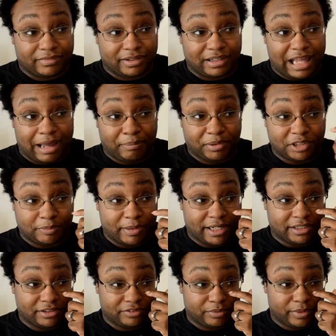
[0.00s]
that
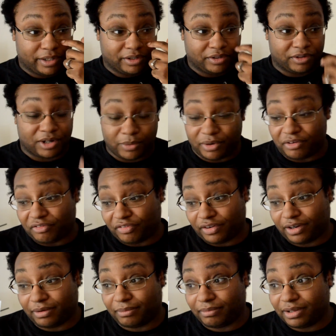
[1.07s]
perspective where you're going
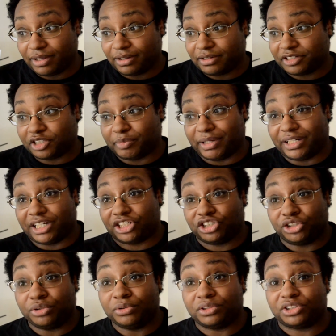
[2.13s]
from spandex
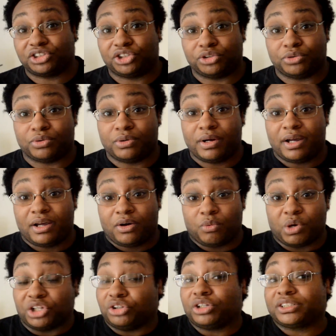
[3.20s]
suits to
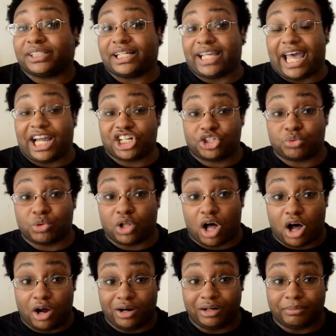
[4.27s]
what looks like actual
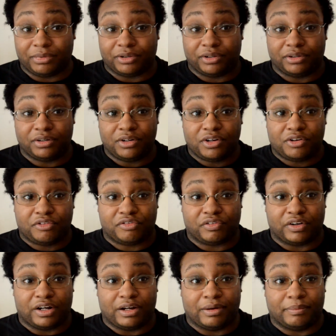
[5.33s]
armor
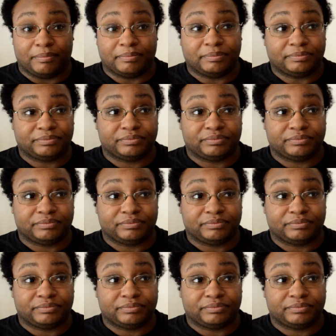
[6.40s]
from...